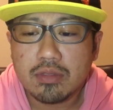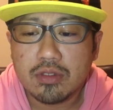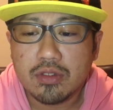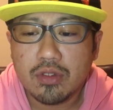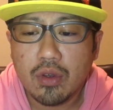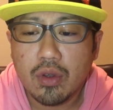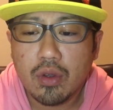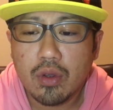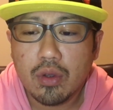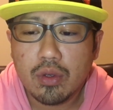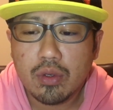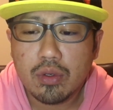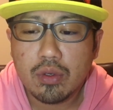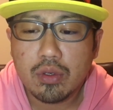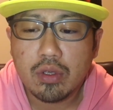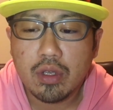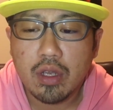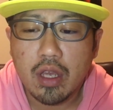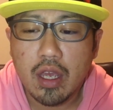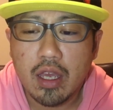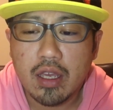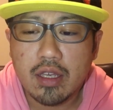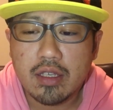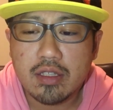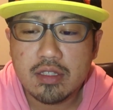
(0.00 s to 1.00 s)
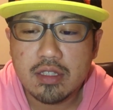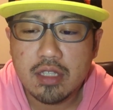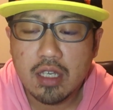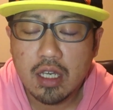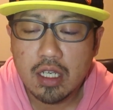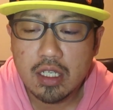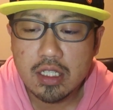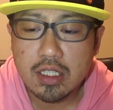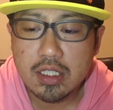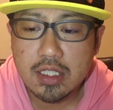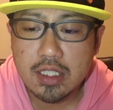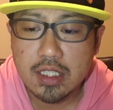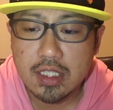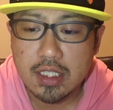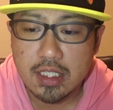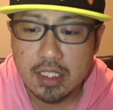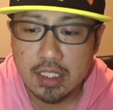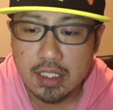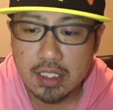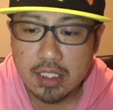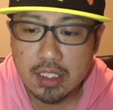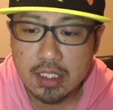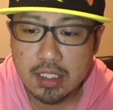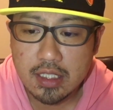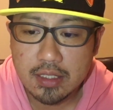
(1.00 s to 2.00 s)
so
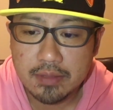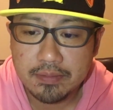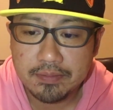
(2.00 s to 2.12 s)
excited.